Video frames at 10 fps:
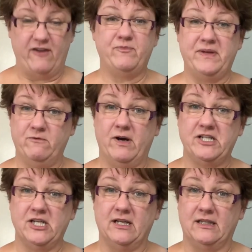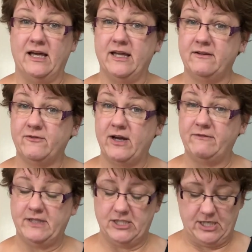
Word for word: I've been watching a lot of crafting